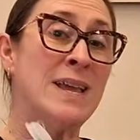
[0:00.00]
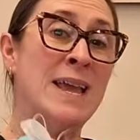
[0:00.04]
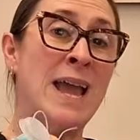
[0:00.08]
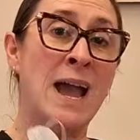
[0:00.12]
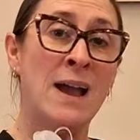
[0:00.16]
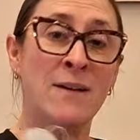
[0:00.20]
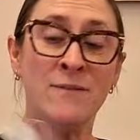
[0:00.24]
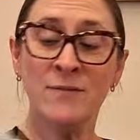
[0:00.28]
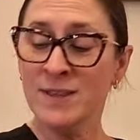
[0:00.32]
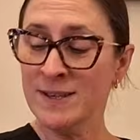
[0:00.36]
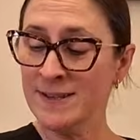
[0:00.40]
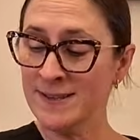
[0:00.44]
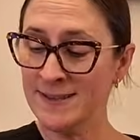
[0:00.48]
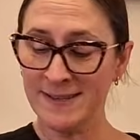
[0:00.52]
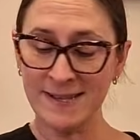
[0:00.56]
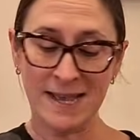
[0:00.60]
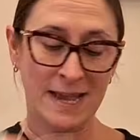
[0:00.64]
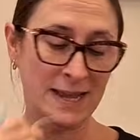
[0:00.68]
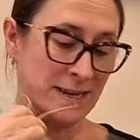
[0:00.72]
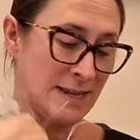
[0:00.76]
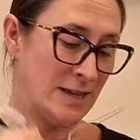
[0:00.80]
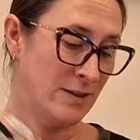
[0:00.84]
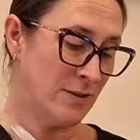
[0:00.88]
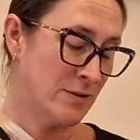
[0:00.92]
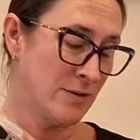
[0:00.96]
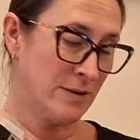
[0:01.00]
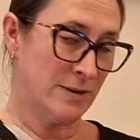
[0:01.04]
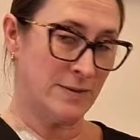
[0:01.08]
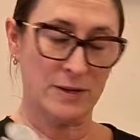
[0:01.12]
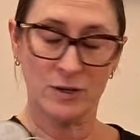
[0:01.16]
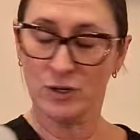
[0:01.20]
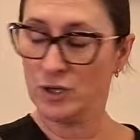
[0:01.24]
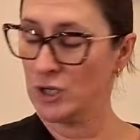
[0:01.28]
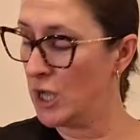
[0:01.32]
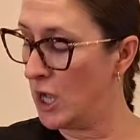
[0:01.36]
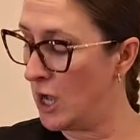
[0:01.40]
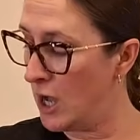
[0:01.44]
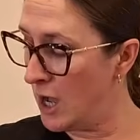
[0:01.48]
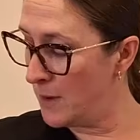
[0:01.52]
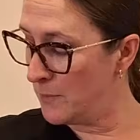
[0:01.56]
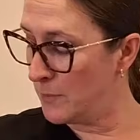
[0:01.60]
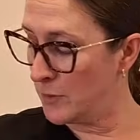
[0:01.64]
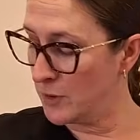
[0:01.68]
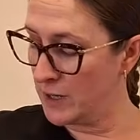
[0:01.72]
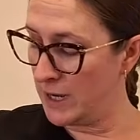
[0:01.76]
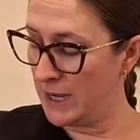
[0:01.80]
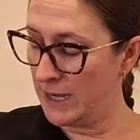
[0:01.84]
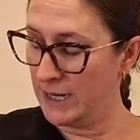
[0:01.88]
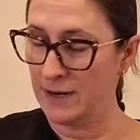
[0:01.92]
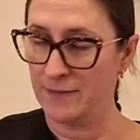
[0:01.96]
have this set either in their top
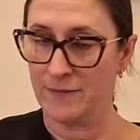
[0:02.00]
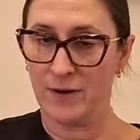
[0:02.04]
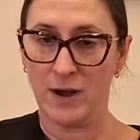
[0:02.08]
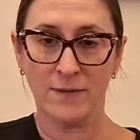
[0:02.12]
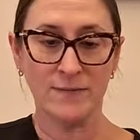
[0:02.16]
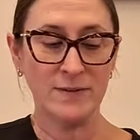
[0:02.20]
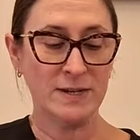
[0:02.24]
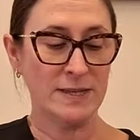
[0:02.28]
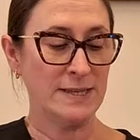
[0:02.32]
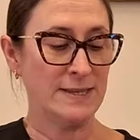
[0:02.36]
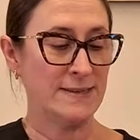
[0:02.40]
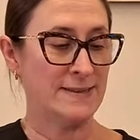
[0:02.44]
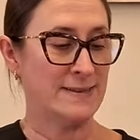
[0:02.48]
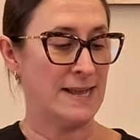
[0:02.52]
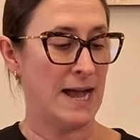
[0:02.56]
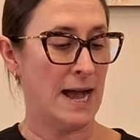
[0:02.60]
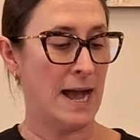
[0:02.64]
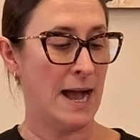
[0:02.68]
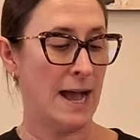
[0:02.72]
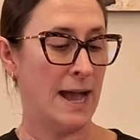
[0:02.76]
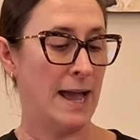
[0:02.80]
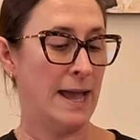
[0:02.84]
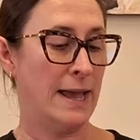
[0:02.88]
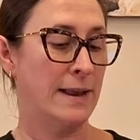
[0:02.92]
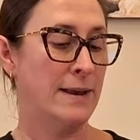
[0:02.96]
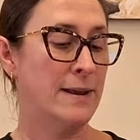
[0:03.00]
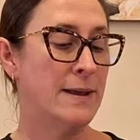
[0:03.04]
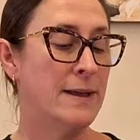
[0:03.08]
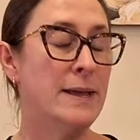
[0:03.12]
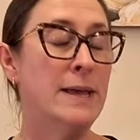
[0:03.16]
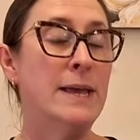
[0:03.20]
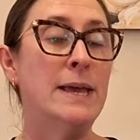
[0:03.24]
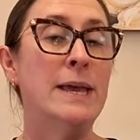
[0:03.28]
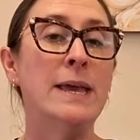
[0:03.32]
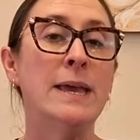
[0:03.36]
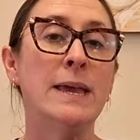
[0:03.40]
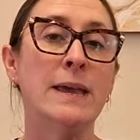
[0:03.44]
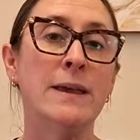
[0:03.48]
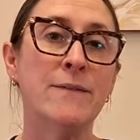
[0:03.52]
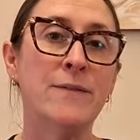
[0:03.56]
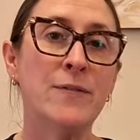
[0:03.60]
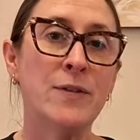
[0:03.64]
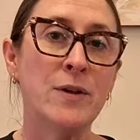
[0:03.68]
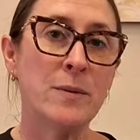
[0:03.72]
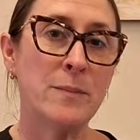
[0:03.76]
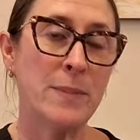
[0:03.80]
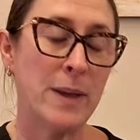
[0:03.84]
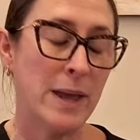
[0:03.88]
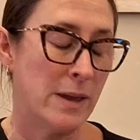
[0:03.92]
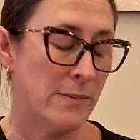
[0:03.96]
or kind of off to the side. If
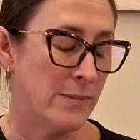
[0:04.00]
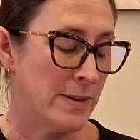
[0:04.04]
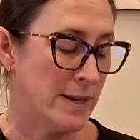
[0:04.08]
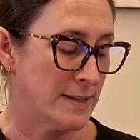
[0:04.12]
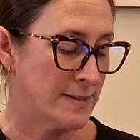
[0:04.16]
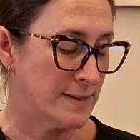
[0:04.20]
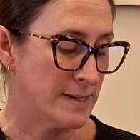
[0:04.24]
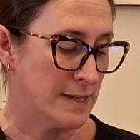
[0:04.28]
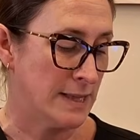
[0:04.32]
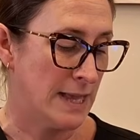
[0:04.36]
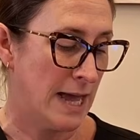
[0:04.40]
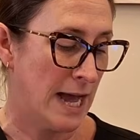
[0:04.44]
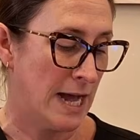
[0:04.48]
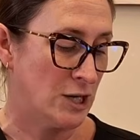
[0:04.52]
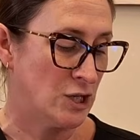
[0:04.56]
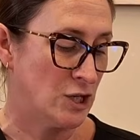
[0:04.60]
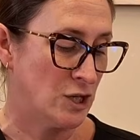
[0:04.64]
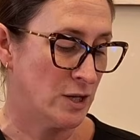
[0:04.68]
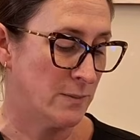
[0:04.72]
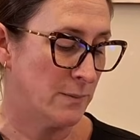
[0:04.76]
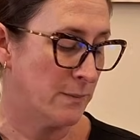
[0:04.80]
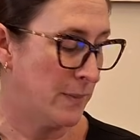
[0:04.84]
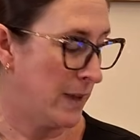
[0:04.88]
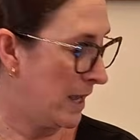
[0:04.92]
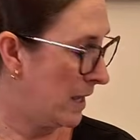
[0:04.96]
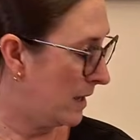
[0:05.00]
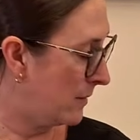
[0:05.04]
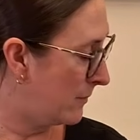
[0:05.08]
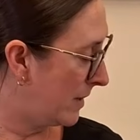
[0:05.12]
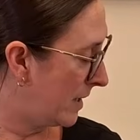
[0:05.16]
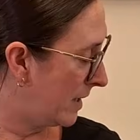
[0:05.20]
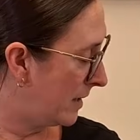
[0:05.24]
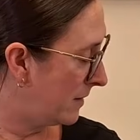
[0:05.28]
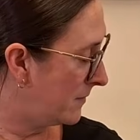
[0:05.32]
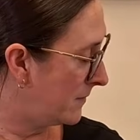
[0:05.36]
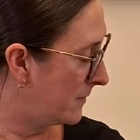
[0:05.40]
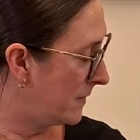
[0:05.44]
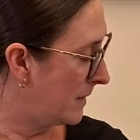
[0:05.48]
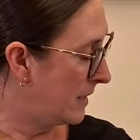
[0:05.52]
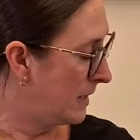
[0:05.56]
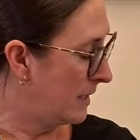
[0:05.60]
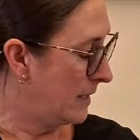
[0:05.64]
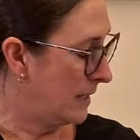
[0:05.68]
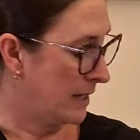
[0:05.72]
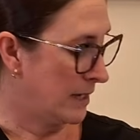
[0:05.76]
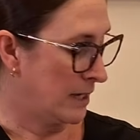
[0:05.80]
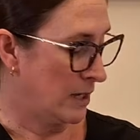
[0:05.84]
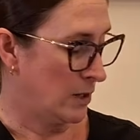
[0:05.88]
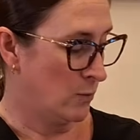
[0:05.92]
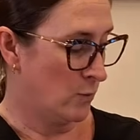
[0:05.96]
their baby is a latching baby,
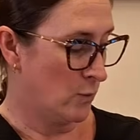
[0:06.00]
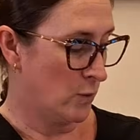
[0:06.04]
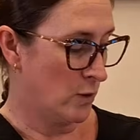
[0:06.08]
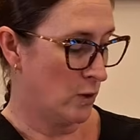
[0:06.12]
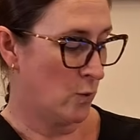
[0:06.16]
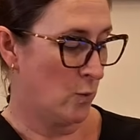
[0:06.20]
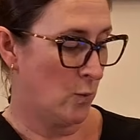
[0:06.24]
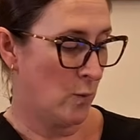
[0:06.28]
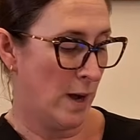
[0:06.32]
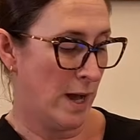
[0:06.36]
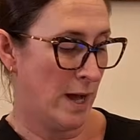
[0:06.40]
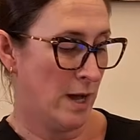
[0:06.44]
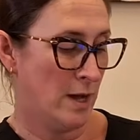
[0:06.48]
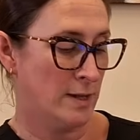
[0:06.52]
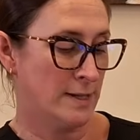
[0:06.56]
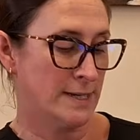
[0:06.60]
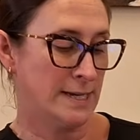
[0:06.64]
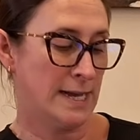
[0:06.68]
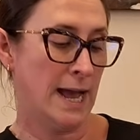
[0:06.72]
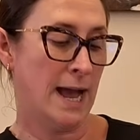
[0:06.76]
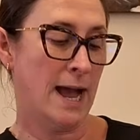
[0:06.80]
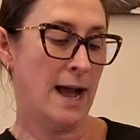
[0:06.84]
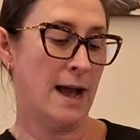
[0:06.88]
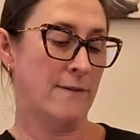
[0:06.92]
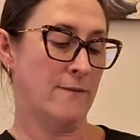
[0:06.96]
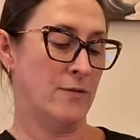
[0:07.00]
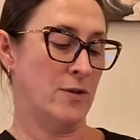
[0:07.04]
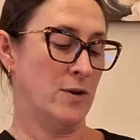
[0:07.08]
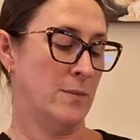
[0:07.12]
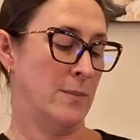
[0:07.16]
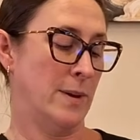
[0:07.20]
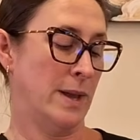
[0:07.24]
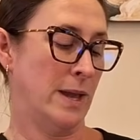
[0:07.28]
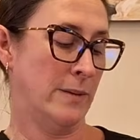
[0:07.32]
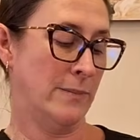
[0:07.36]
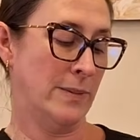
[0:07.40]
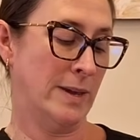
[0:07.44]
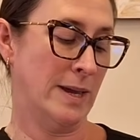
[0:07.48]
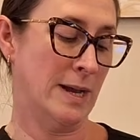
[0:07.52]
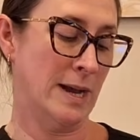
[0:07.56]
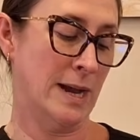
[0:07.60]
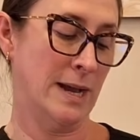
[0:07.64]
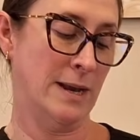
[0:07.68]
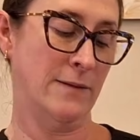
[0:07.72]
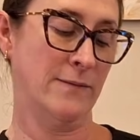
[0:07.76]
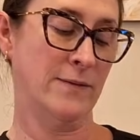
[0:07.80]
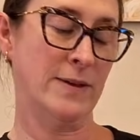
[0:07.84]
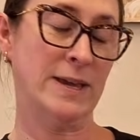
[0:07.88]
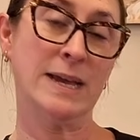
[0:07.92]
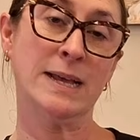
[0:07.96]
it can work well to have their baby
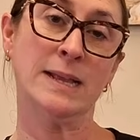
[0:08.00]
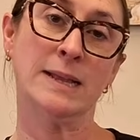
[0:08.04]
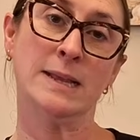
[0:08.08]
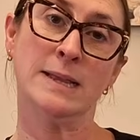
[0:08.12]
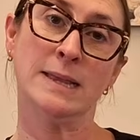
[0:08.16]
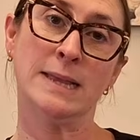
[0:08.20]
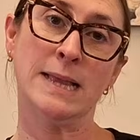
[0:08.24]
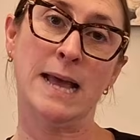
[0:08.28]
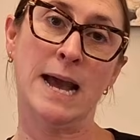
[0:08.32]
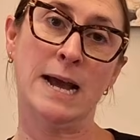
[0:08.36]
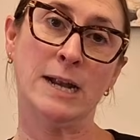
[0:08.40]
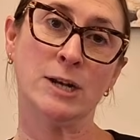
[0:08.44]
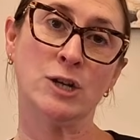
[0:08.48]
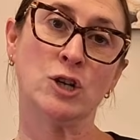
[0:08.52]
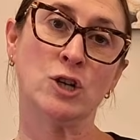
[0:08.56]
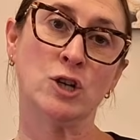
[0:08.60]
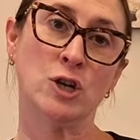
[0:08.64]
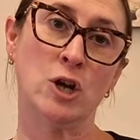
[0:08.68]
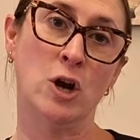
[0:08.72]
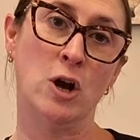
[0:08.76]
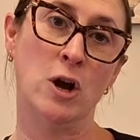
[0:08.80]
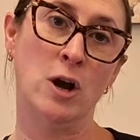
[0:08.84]
kind of get latched